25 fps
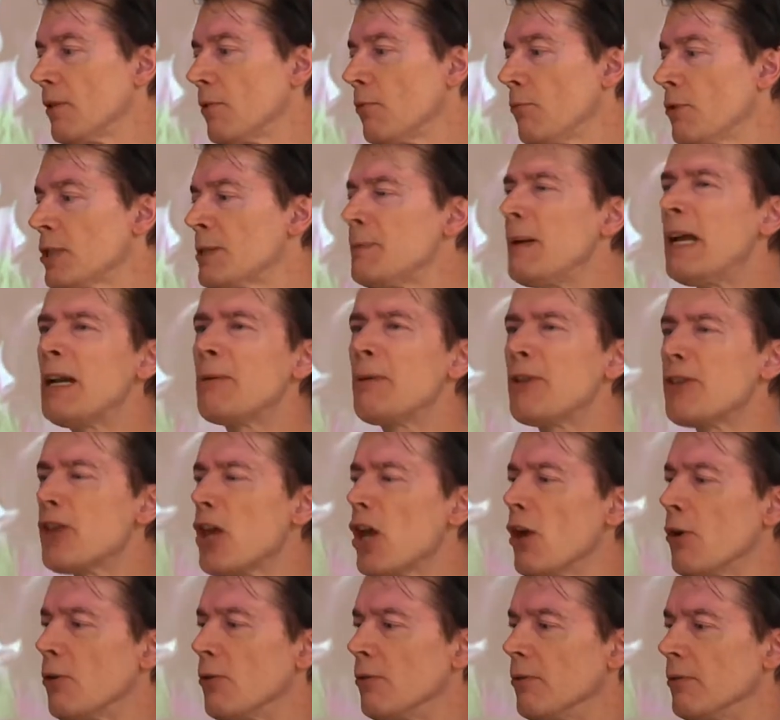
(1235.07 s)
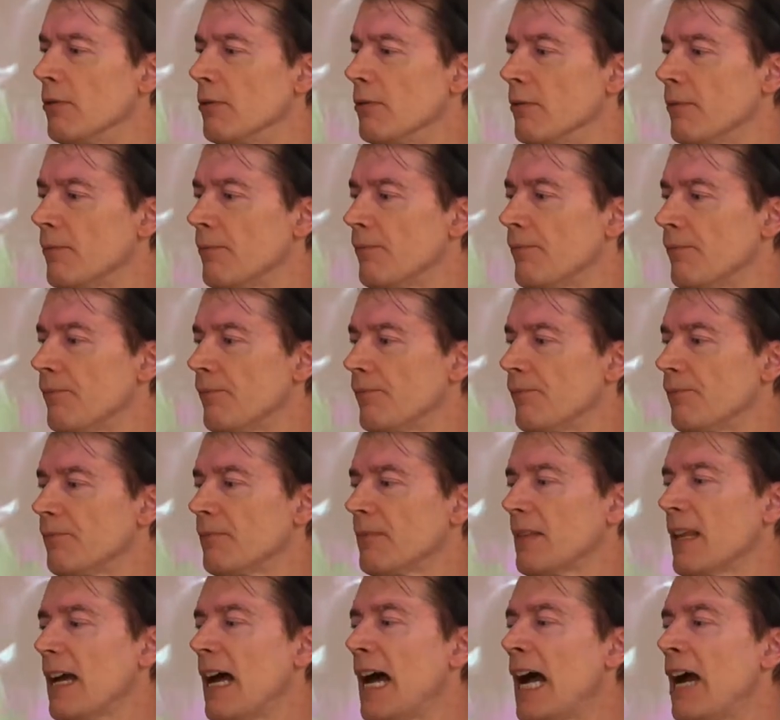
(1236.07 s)
"What's the matter with you?"
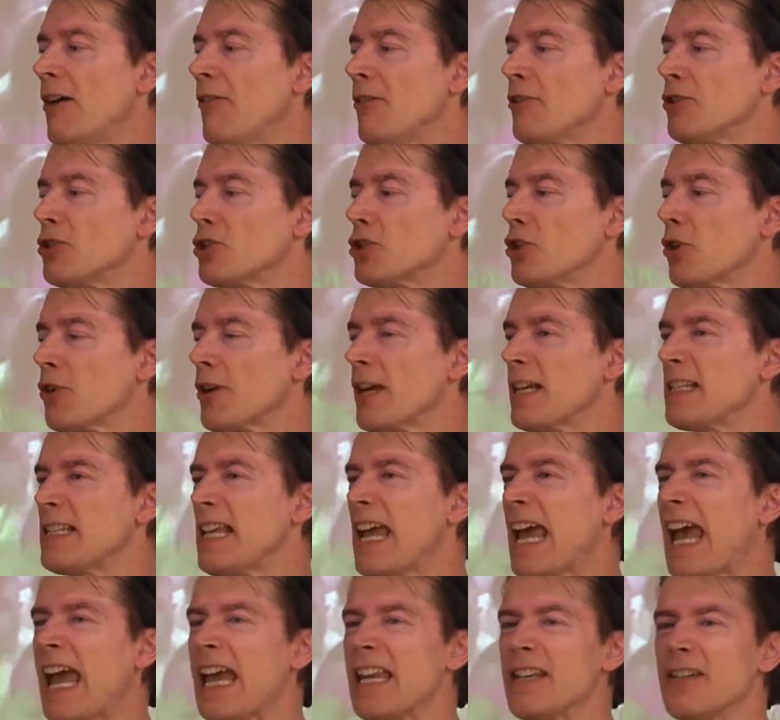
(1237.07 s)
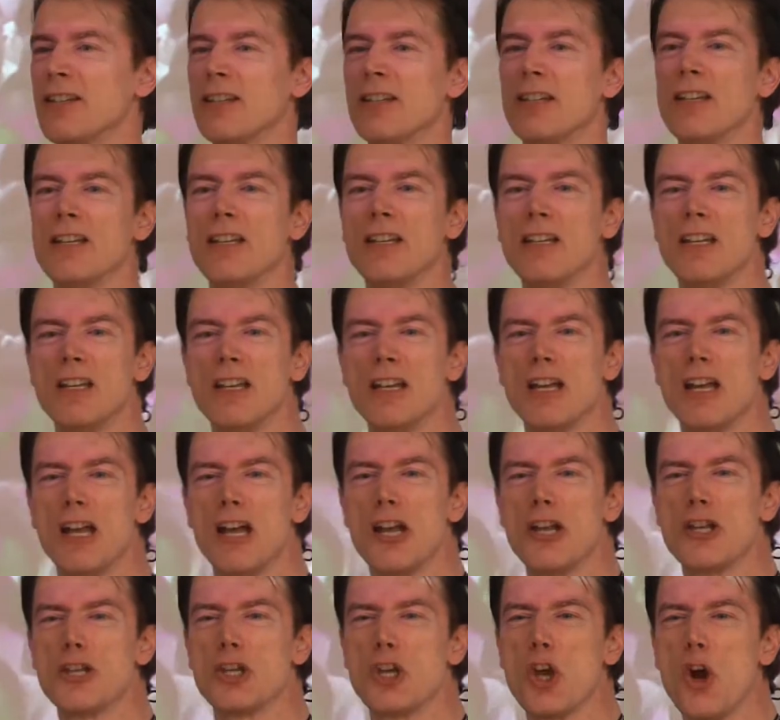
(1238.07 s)
Aaron shook his head.
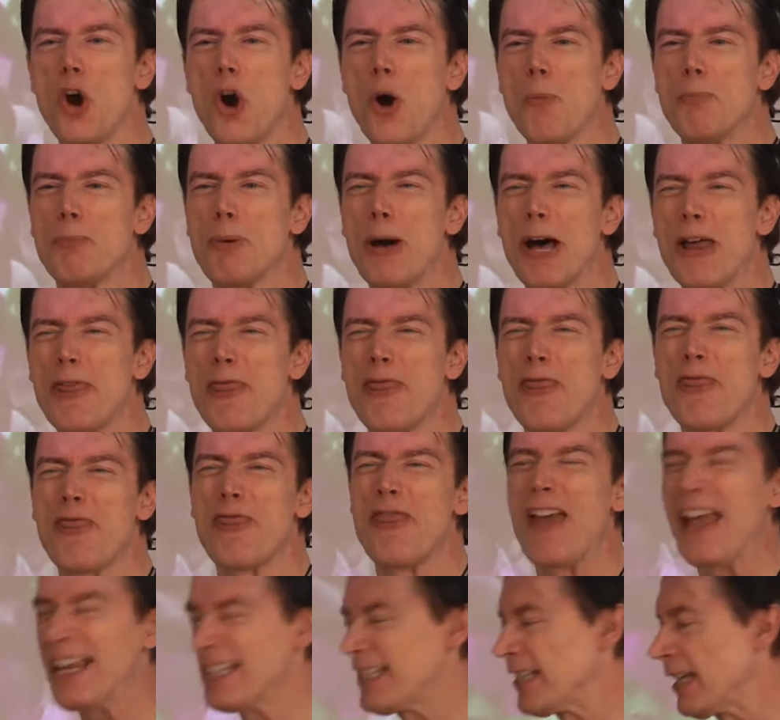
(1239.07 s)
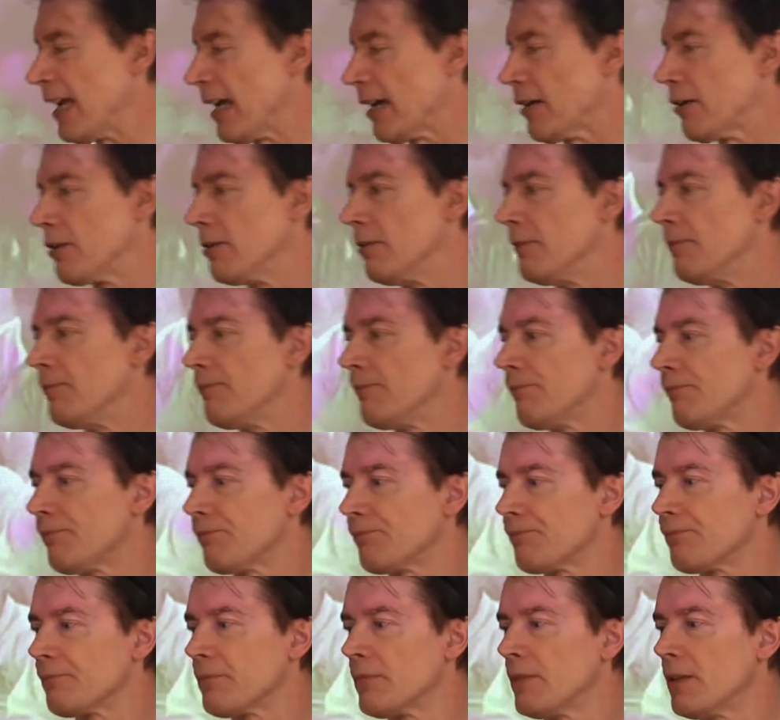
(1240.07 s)
"You're pathetic."
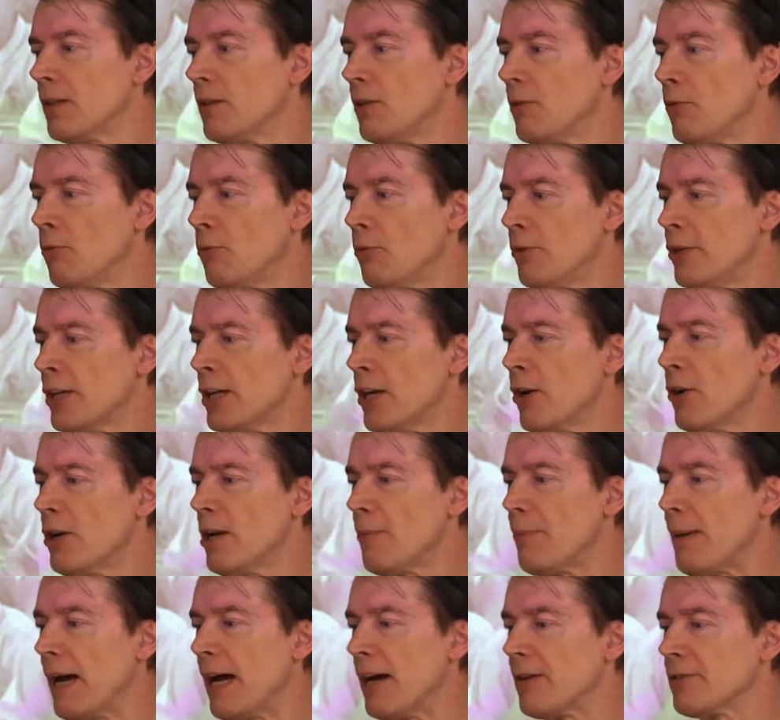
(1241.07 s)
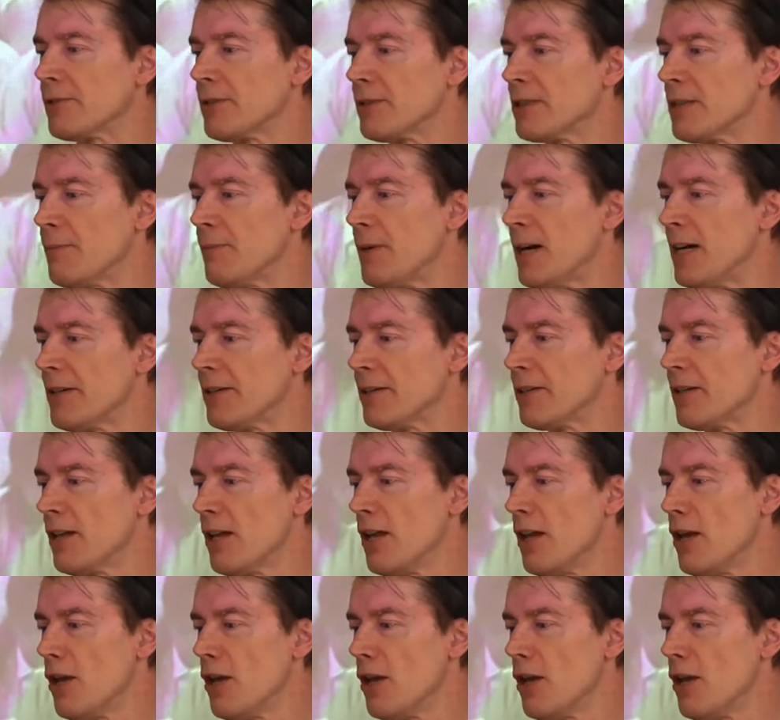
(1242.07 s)
"What are you going on about?" demanded.